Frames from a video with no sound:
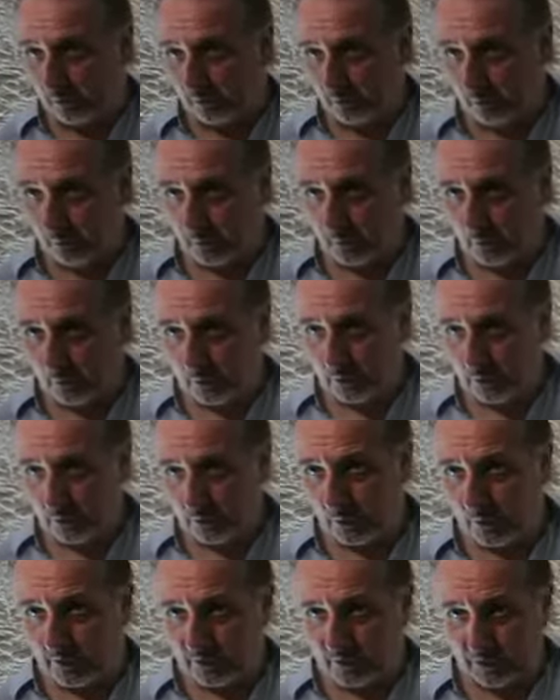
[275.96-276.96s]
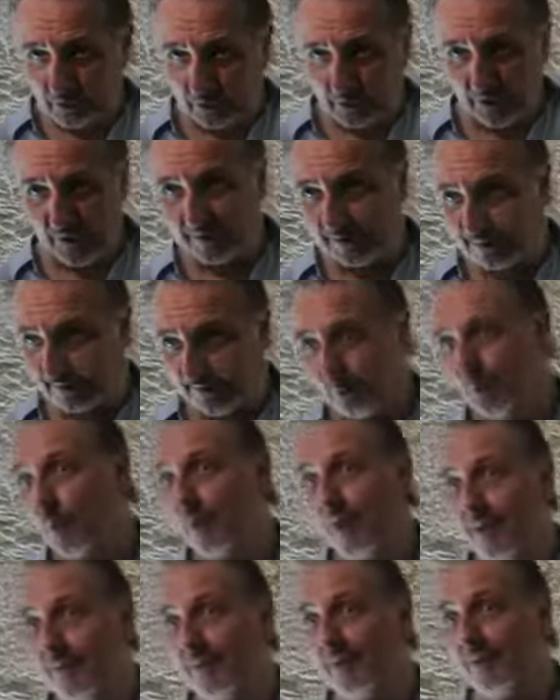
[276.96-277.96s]
through, so it suggests
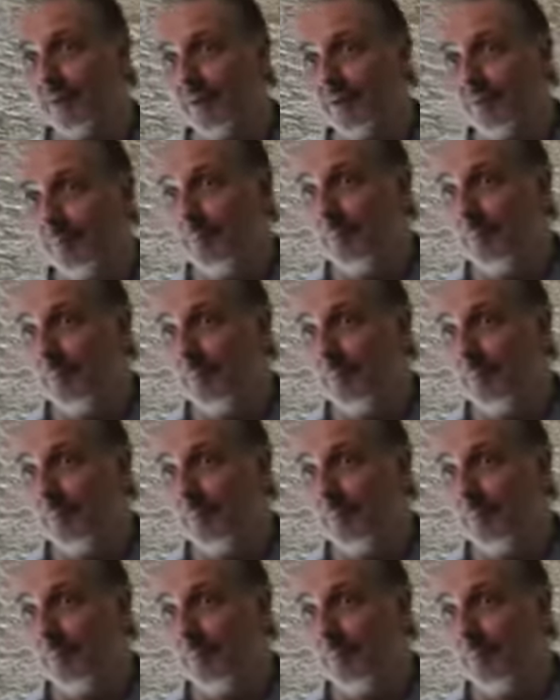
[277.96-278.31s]
whatever is